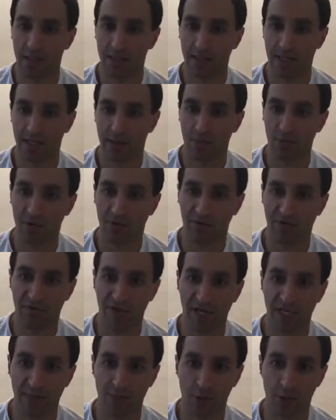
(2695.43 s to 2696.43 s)
like with
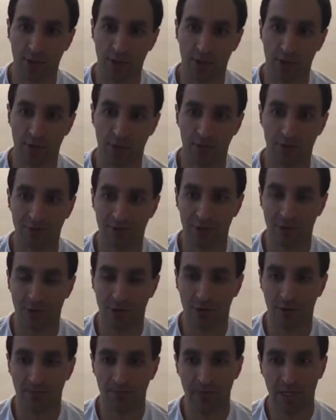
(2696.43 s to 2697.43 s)
Facebook,
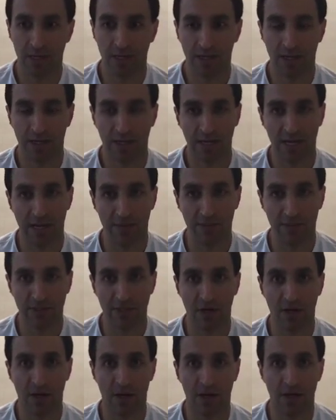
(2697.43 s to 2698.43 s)
Google,
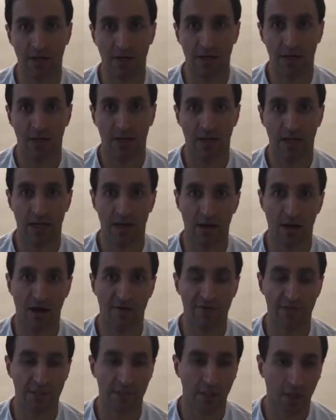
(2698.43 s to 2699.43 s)
Amazon, and
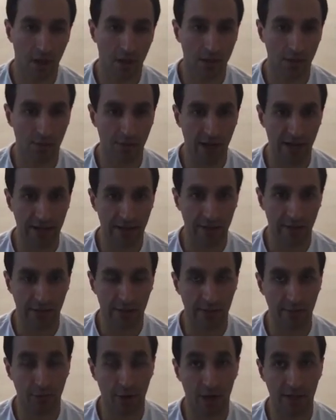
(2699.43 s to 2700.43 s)
obviously all the
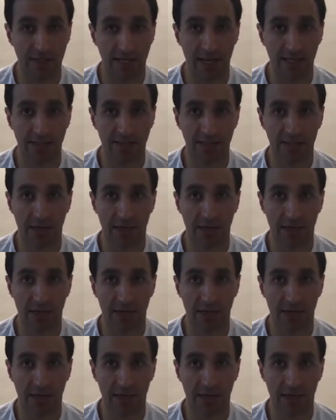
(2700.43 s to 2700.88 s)
broadcasting